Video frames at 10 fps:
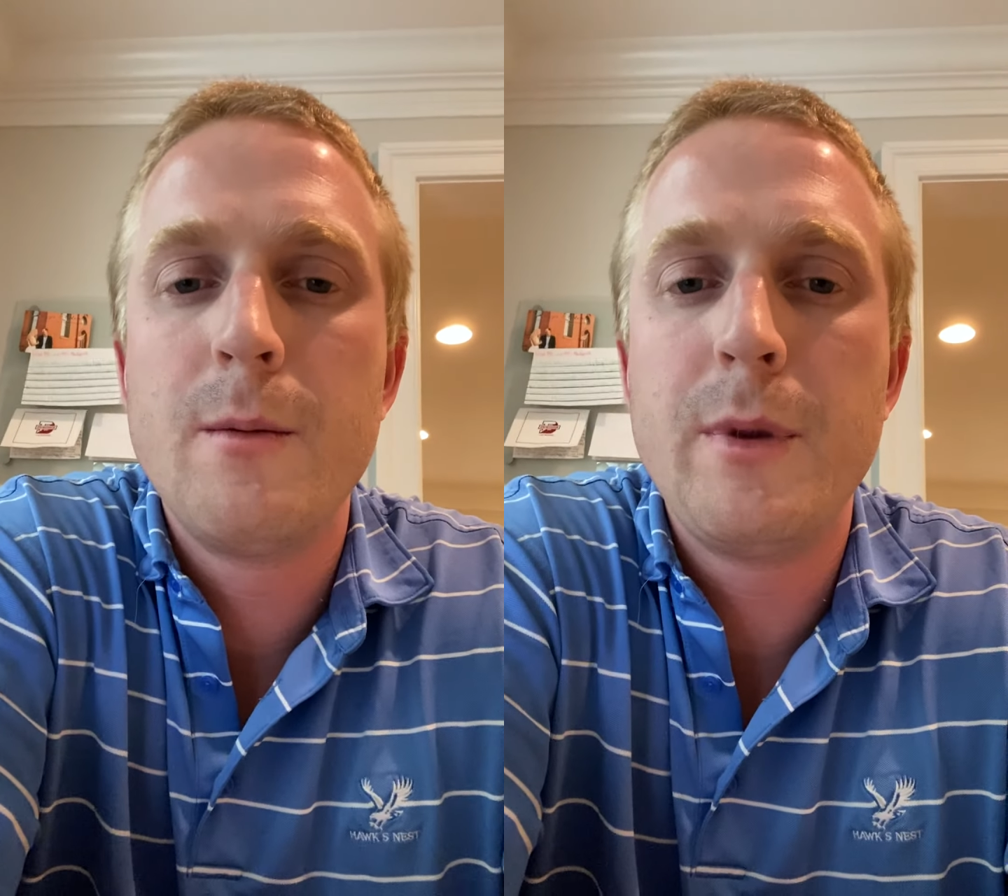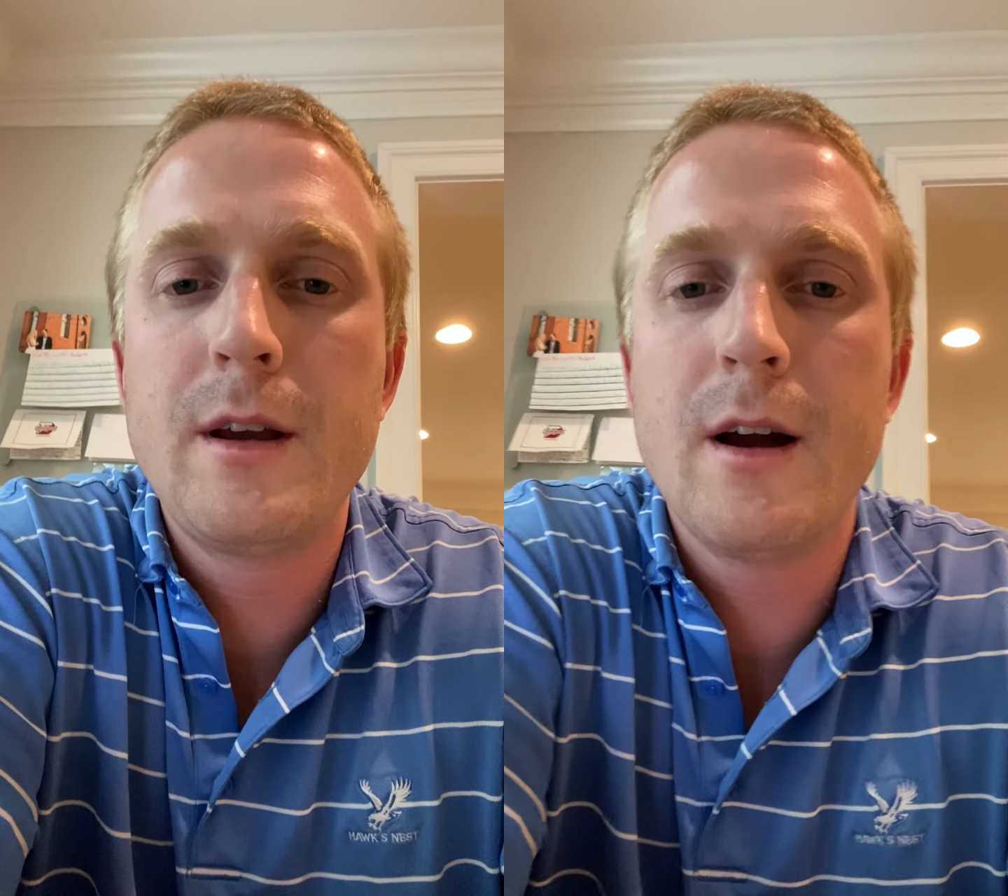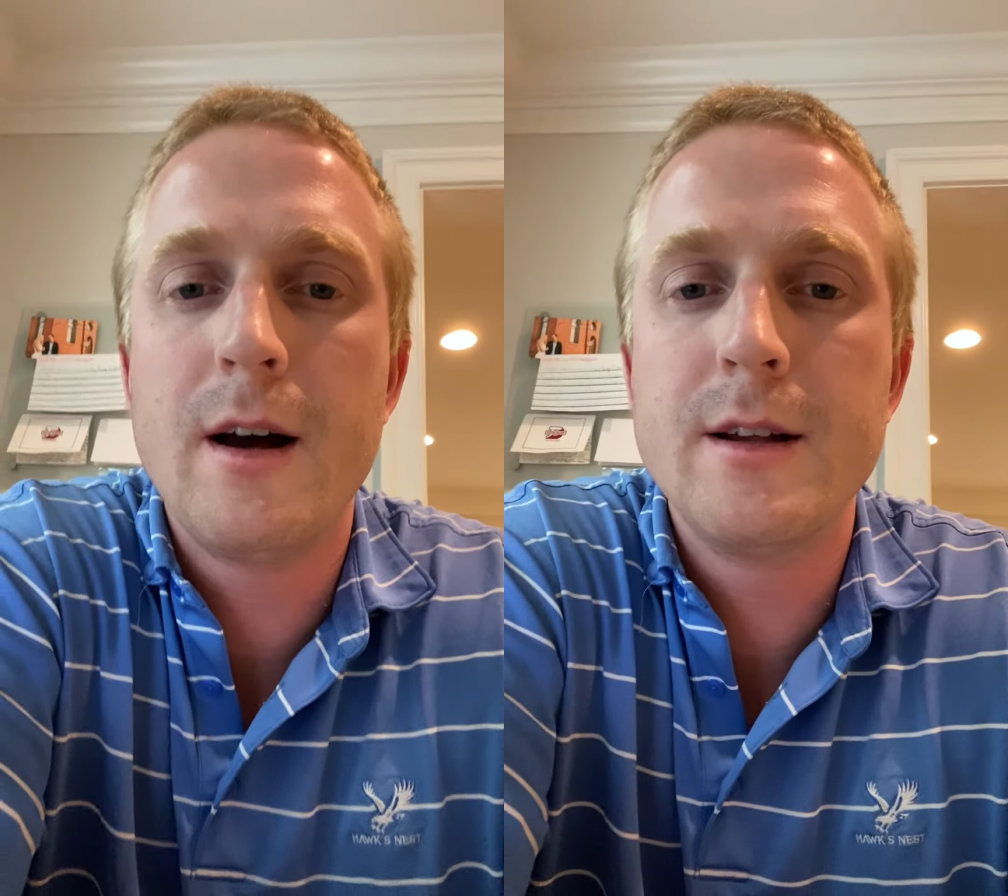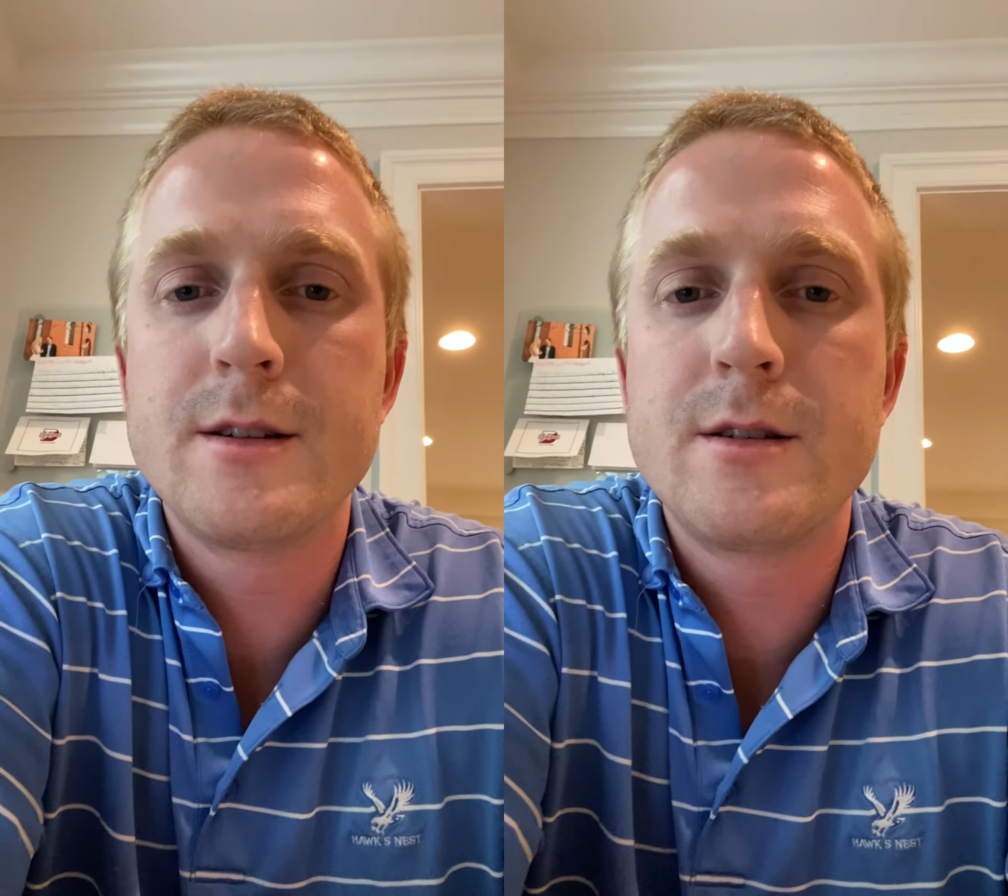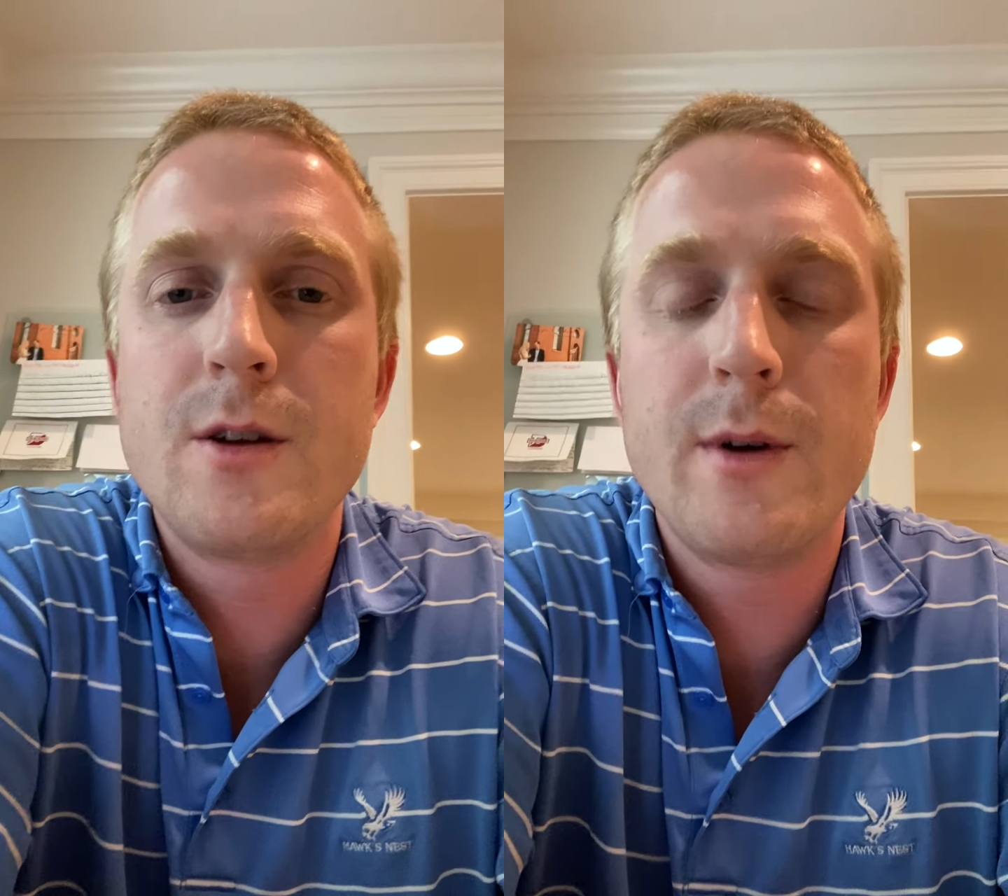
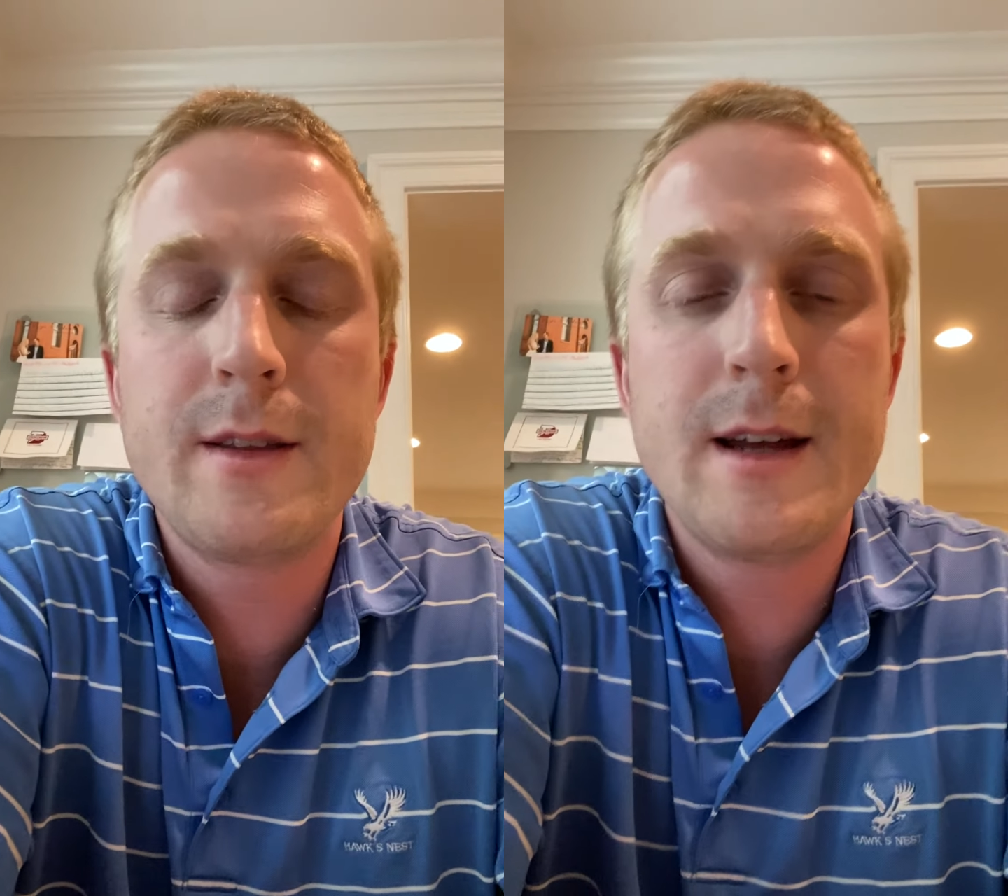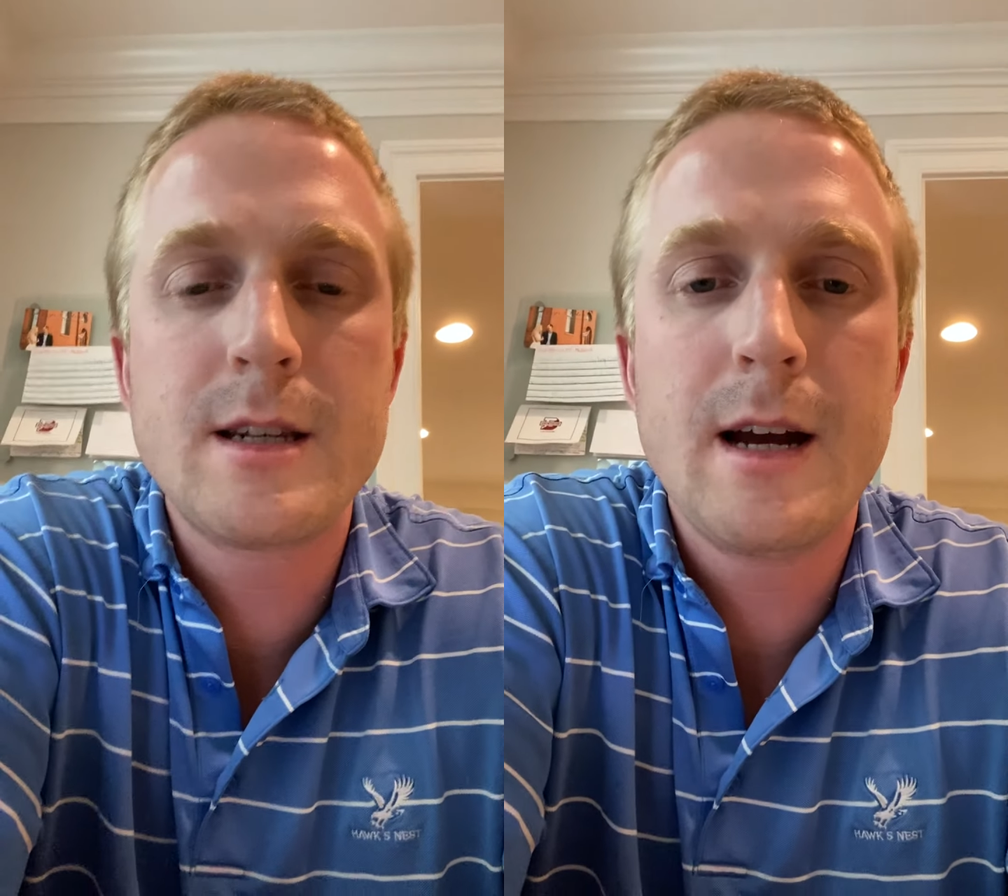because during that